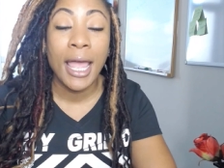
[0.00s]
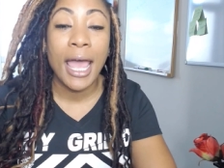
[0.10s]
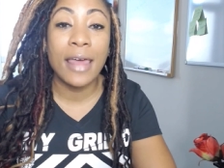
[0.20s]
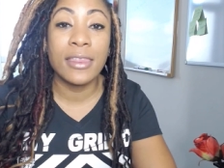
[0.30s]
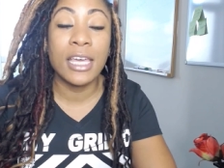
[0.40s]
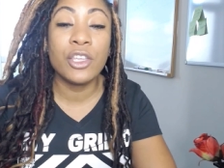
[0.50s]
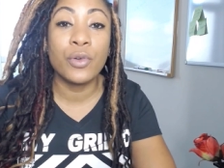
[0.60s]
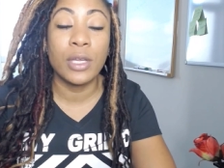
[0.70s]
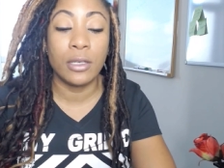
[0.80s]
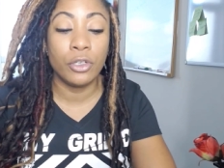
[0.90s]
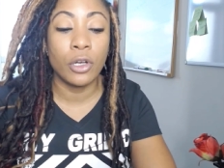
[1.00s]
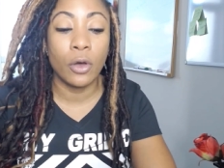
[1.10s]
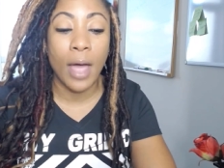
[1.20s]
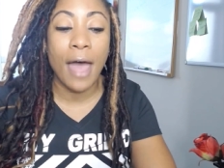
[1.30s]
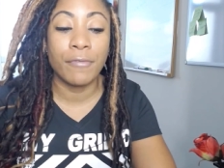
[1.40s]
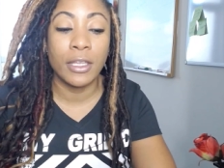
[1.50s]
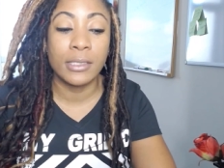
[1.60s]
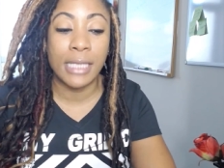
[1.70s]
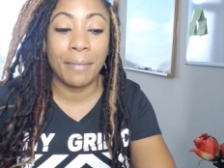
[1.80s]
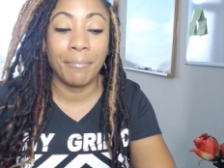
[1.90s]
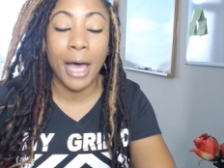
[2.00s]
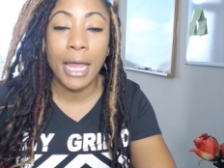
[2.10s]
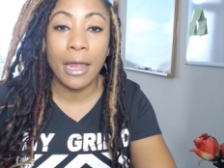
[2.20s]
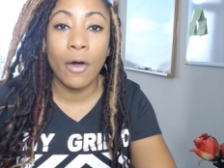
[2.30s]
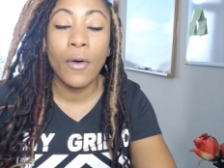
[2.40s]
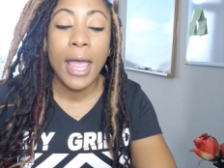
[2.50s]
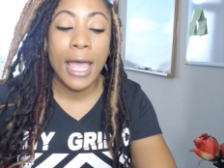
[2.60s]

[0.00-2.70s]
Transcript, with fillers: and then you can, you know, have the same bio